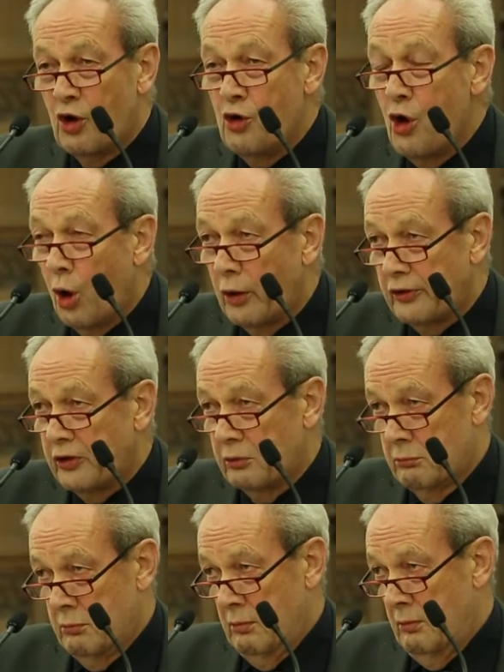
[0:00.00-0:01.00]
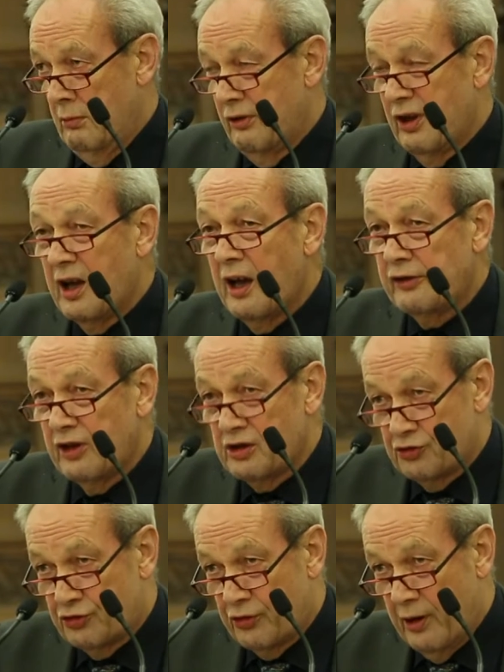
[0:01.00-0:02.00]
not the Gaza
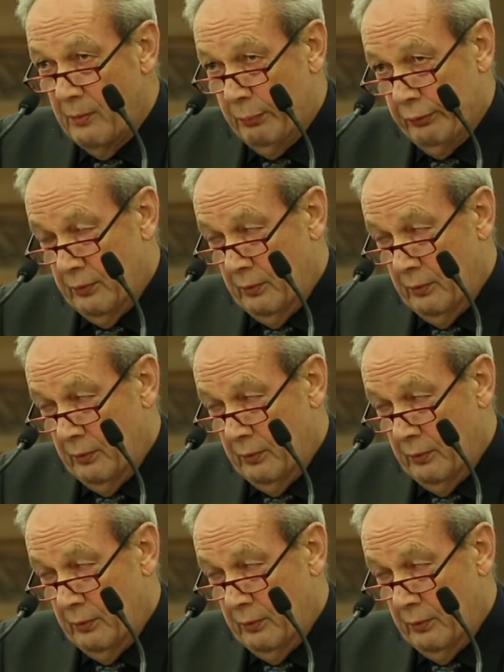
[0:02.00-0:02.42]
Strip.